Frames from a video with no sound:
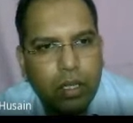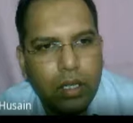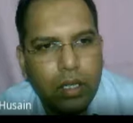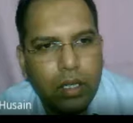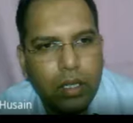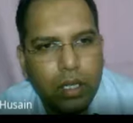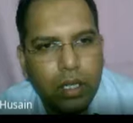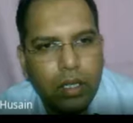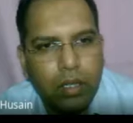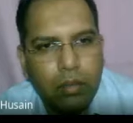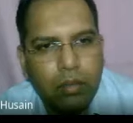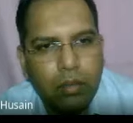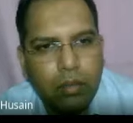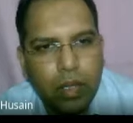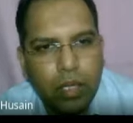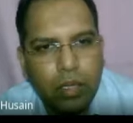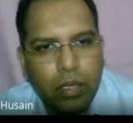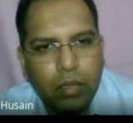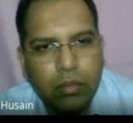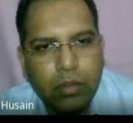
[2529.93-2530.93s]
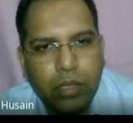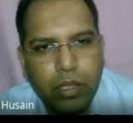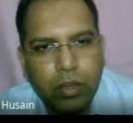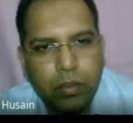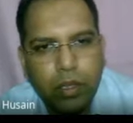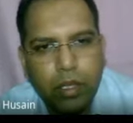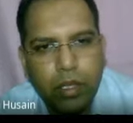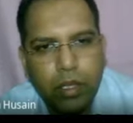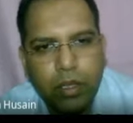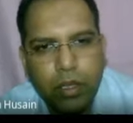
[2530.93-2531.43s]
then become
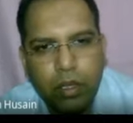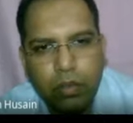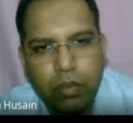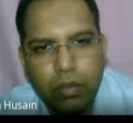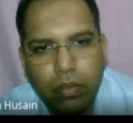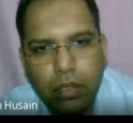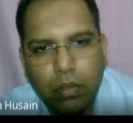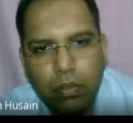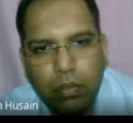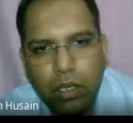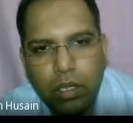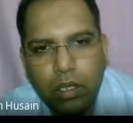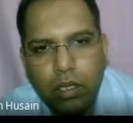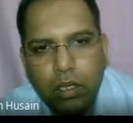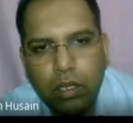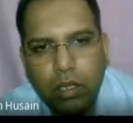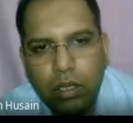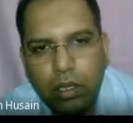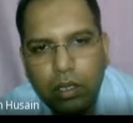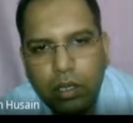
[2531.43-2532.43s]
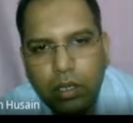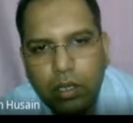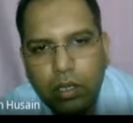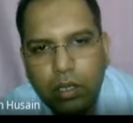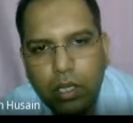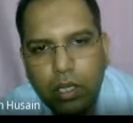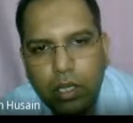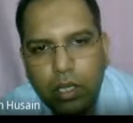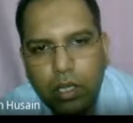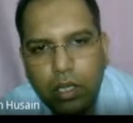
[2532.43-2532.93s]
separated from the
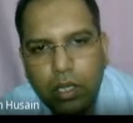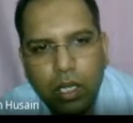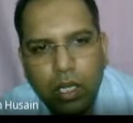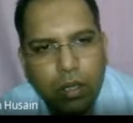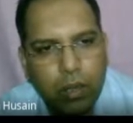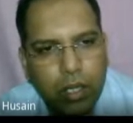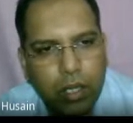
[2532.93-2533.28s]
nail bed.